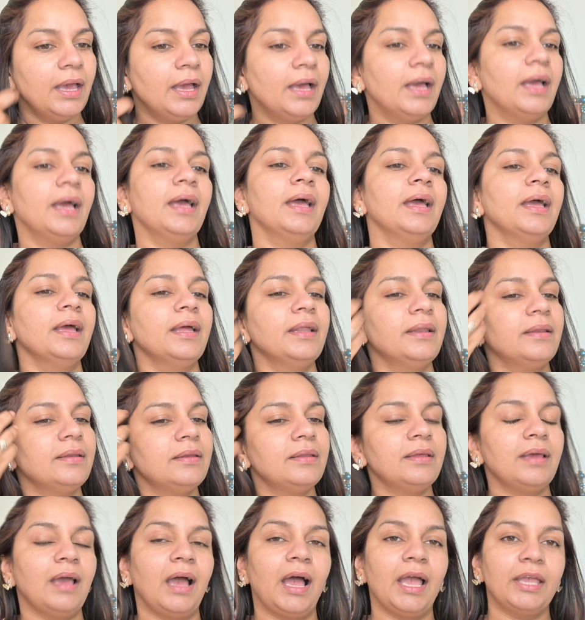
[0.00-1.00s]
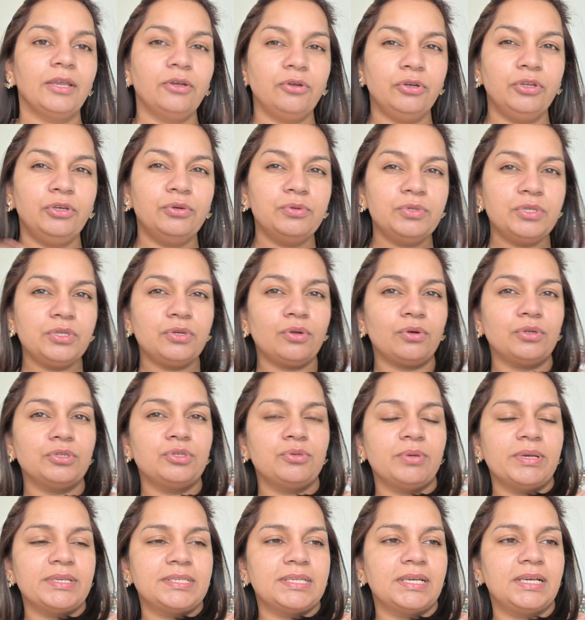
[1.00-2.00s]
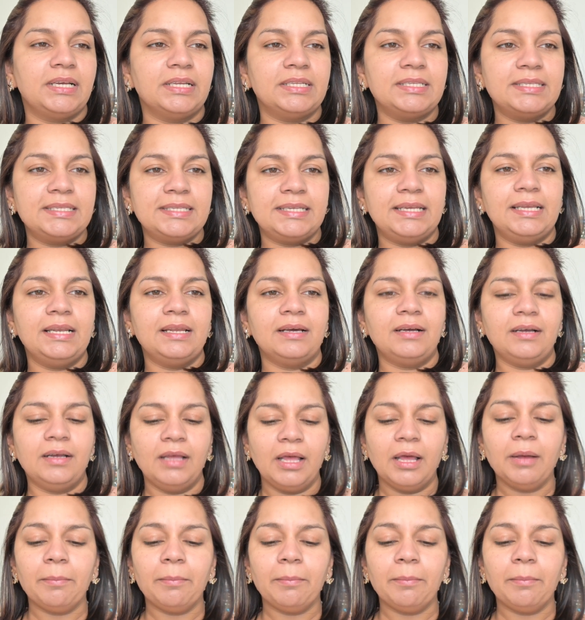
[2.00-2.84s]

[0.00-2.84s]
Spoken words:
and I could use it also as a concealer,